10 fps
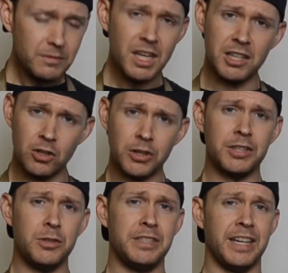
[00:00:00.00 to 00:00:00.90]
and learning
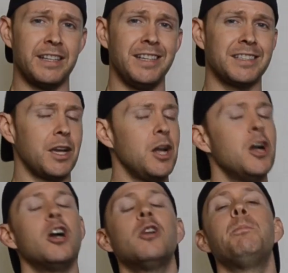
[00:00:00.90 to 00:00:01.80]
new techniques,
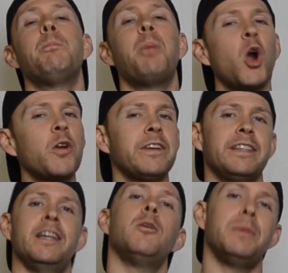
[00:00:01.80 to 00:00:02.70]
perfect
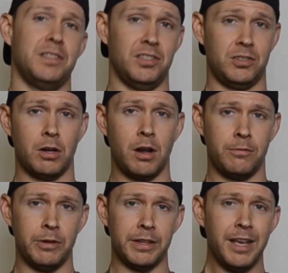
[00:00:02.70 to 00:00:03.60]
helmets to start
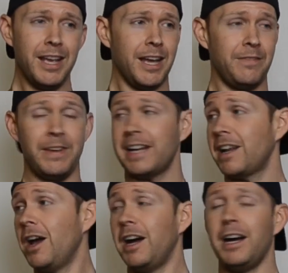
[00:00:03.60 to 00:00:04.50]
off with. In fact,
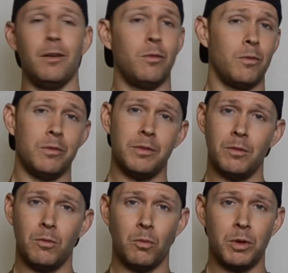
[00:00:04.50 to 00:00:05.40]
uh,
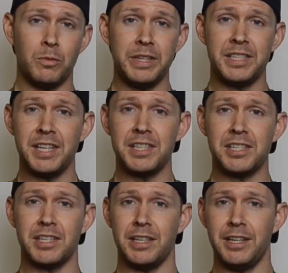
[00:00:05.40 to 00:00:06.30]
when we
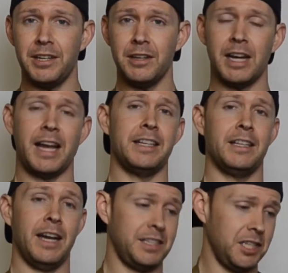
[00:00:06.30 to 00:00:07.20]
teach here, and I,
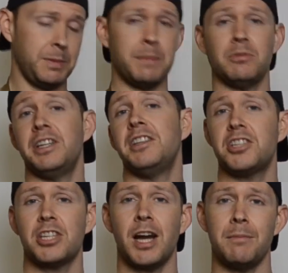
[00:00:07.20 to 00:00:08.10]
I teach people in the
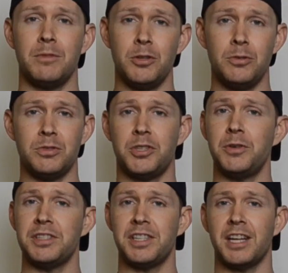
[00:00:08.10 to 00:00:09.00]
shop, new
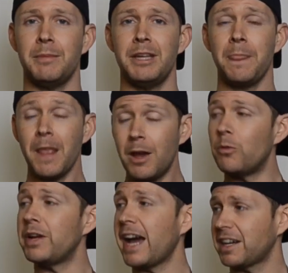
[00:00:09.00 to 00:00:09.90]
students that come in,
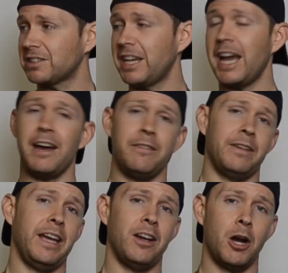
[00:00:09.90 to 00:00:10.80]
we actually have
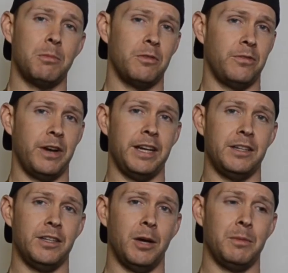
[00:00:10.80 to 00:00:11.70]
a Harbor Freight
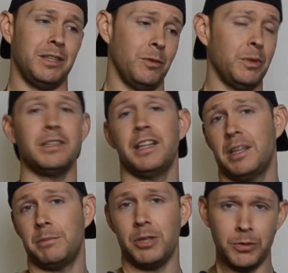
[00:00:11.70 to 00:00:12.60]
helmet that we let
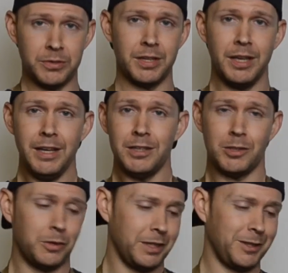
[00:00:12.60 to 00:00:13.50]
them use.
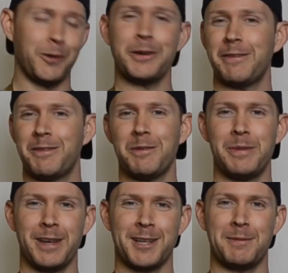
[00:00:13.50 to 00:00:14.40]
Don't, let, don't give them the
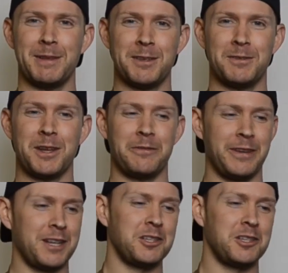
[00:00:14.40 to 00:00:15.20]
big expensive stuff yet,